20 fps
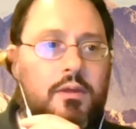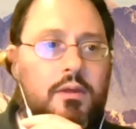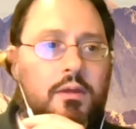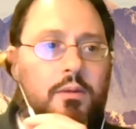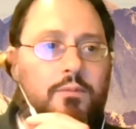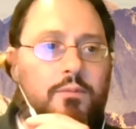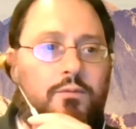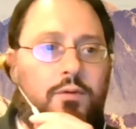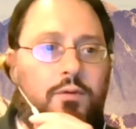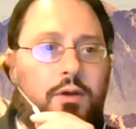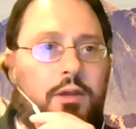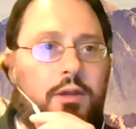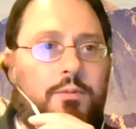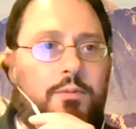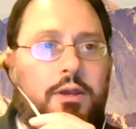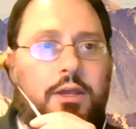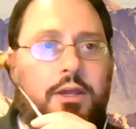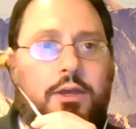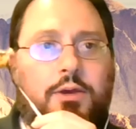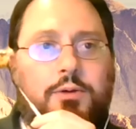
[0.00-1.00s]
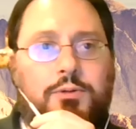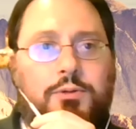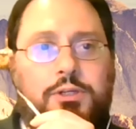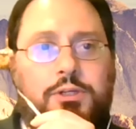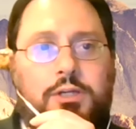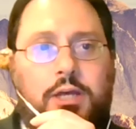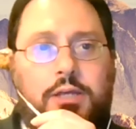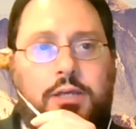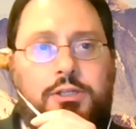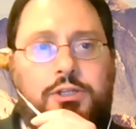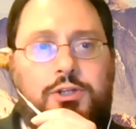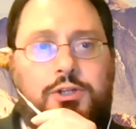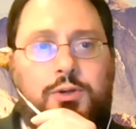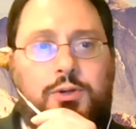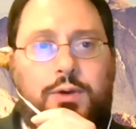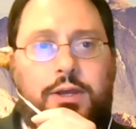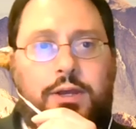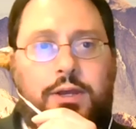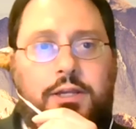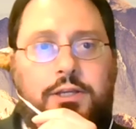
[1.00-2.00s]
For anybody who just
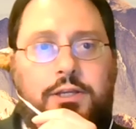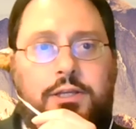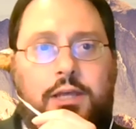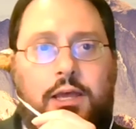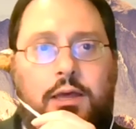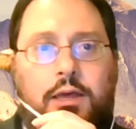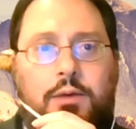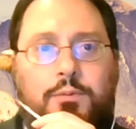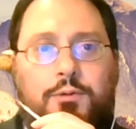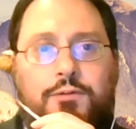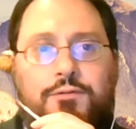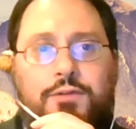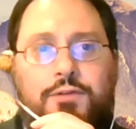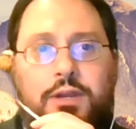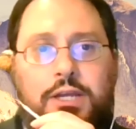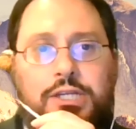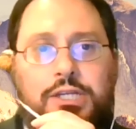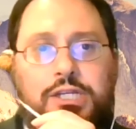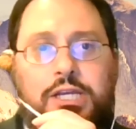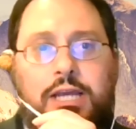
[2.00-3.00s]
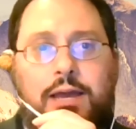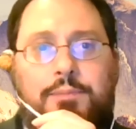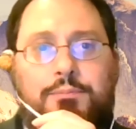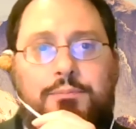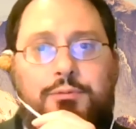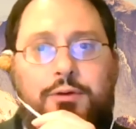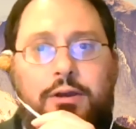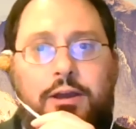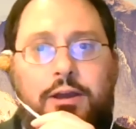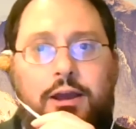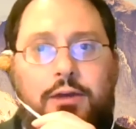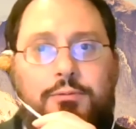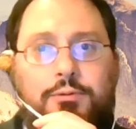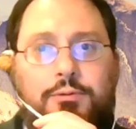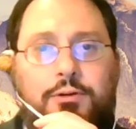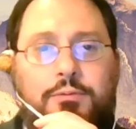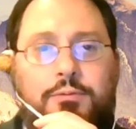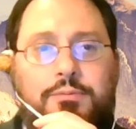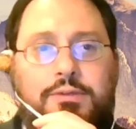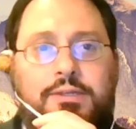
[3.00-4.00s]
joined, we're finishing up breakout
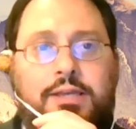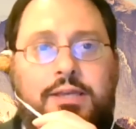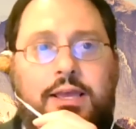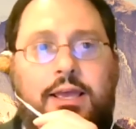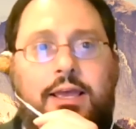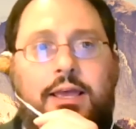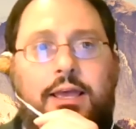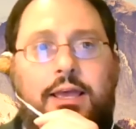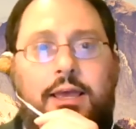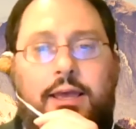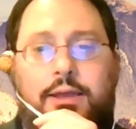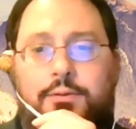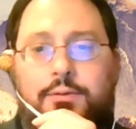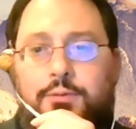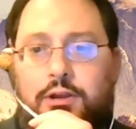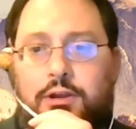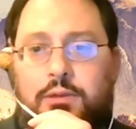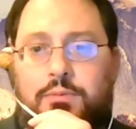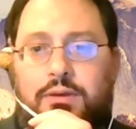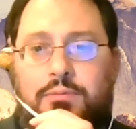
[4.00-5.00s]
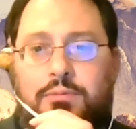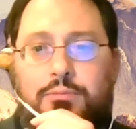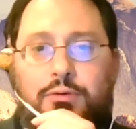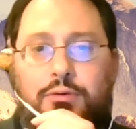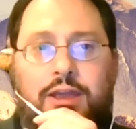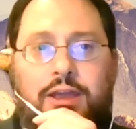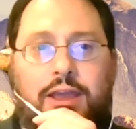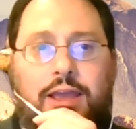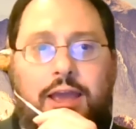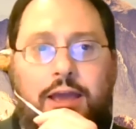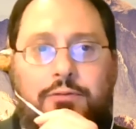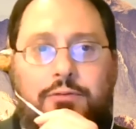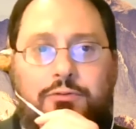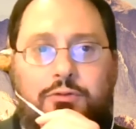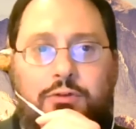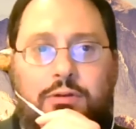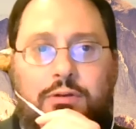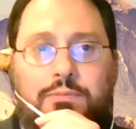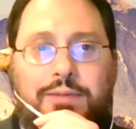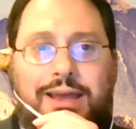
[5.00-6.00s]
rooms, and we're going to be bringing
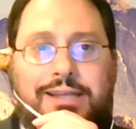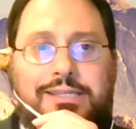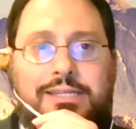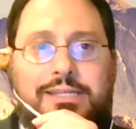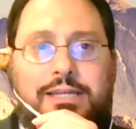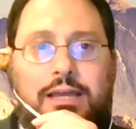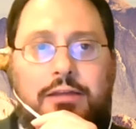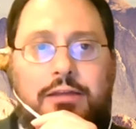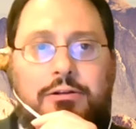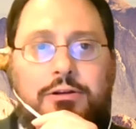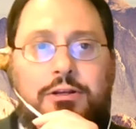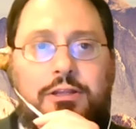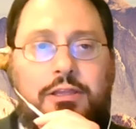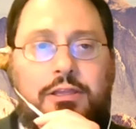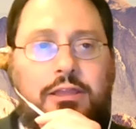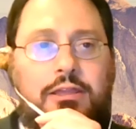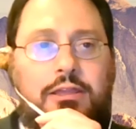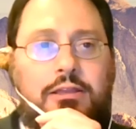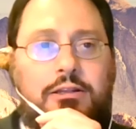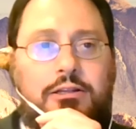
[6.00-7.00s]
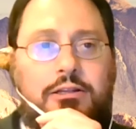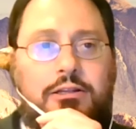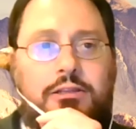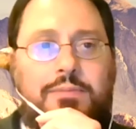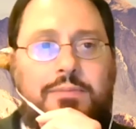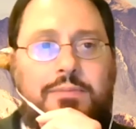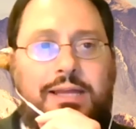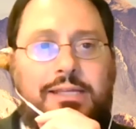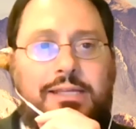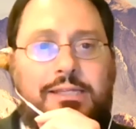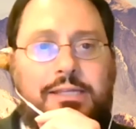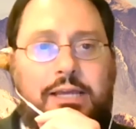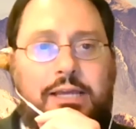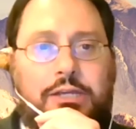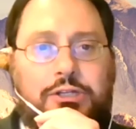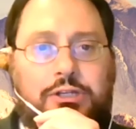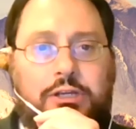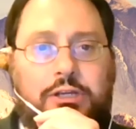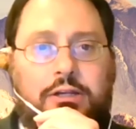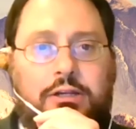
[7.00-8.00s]
everyone back together to the main
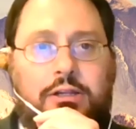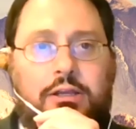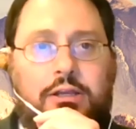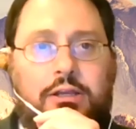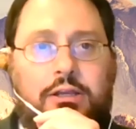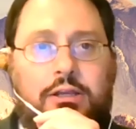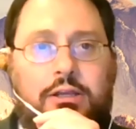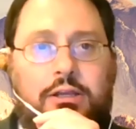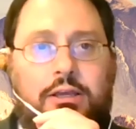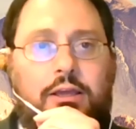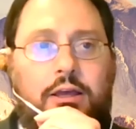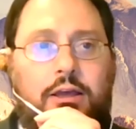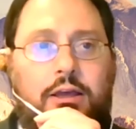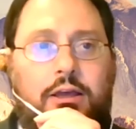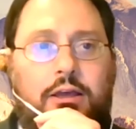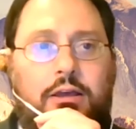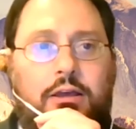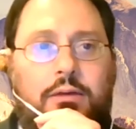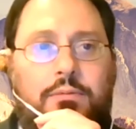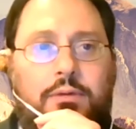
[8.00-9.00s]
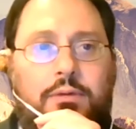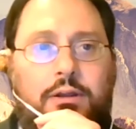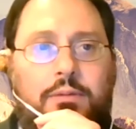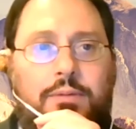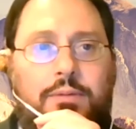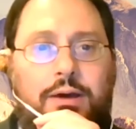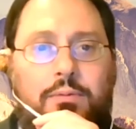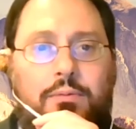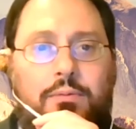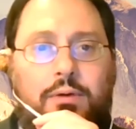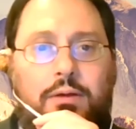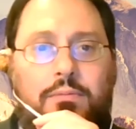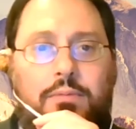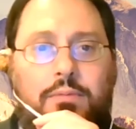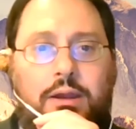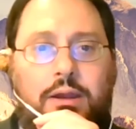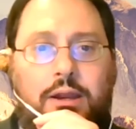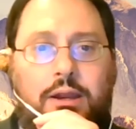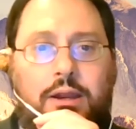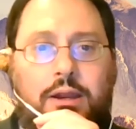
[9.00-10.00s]
session in about 1 minute.